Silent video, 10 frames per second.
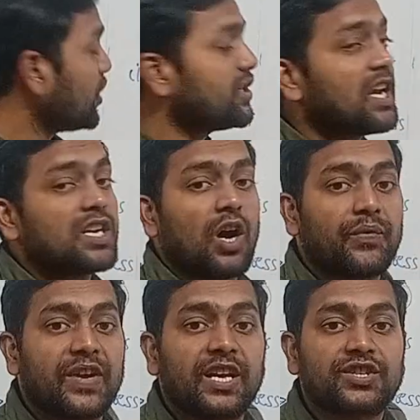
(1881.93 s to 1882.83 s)
original
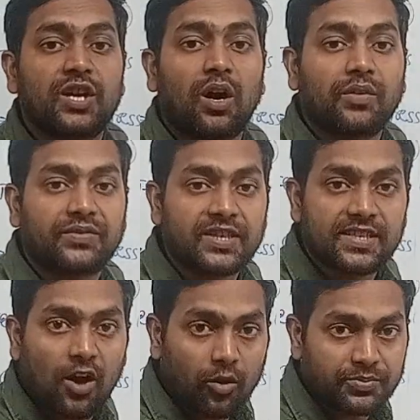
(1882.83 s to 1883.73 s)
configuration of this
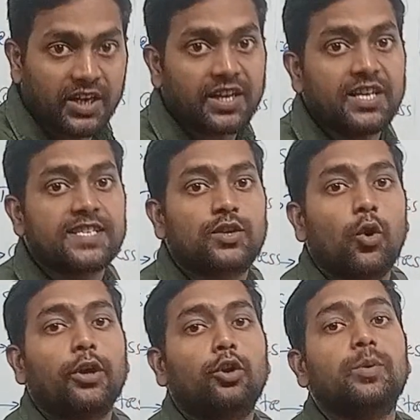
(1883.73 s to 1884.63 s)
object is
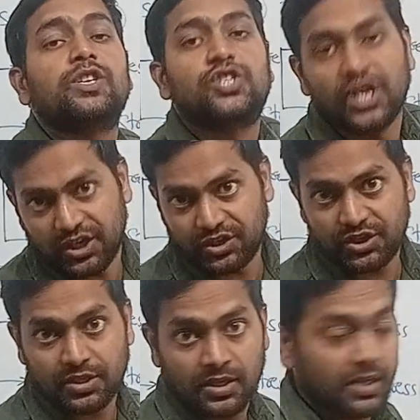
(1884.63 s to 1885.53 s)
going to be
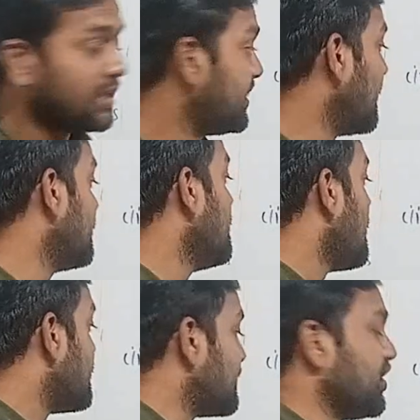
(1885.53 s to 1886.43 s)
changed.
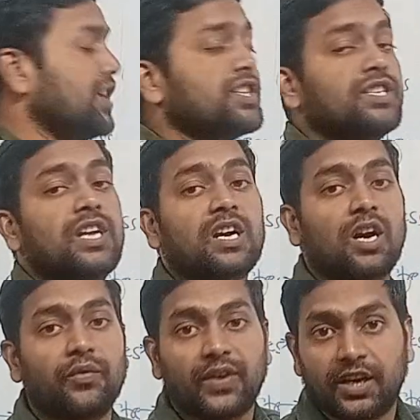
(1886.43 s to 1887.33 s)
Then the change in the
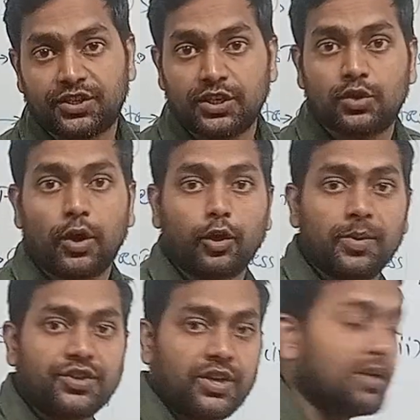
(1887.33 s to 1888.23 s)
configuration is going to
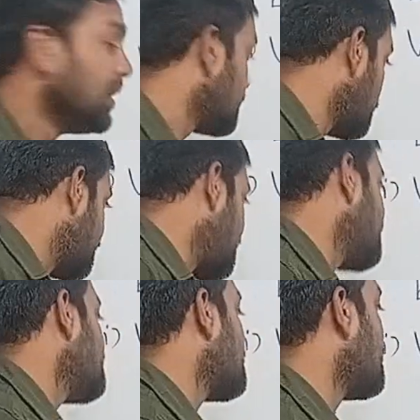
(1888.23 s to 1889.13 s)
be changed.
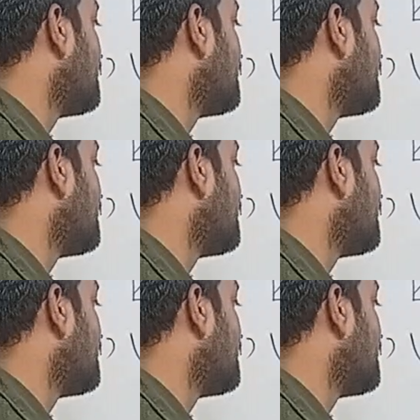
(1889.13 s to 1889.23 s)
Change in the